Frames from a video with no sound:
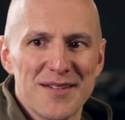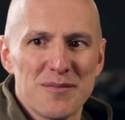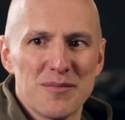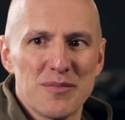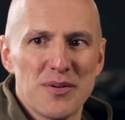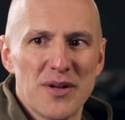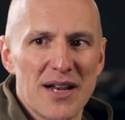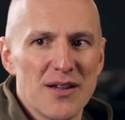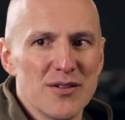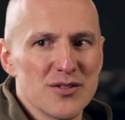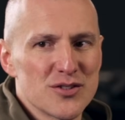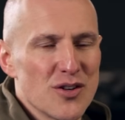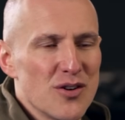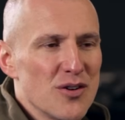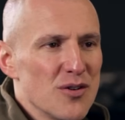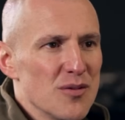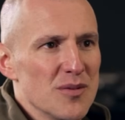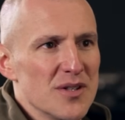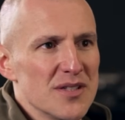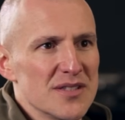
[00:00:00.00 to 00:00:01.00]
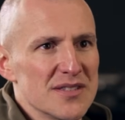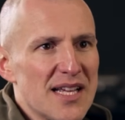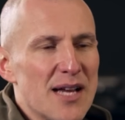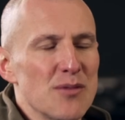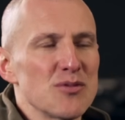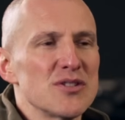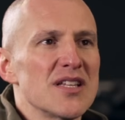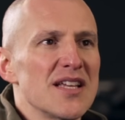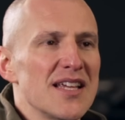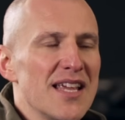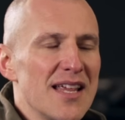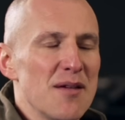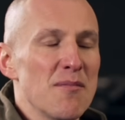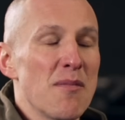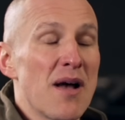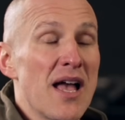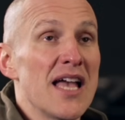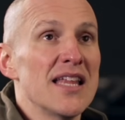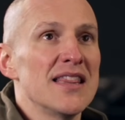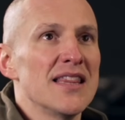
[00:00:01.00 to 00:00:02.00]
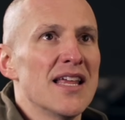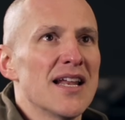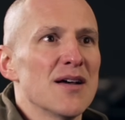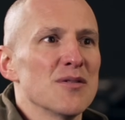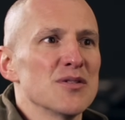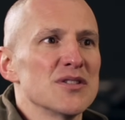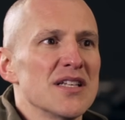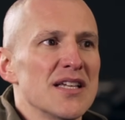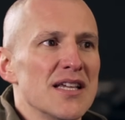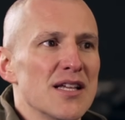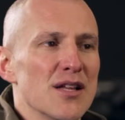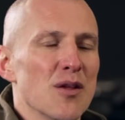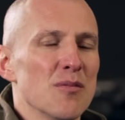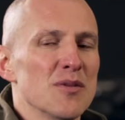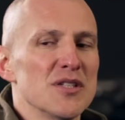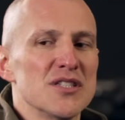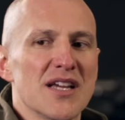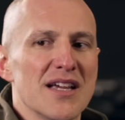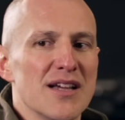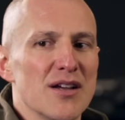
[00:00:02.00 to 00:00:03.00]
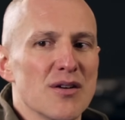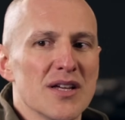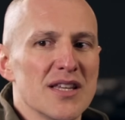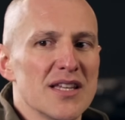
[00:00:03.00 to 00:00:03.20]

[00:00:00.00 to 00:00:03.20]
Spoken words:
Pernell's got good ones. I was thinking in my head then. I was thinking Lomachenko.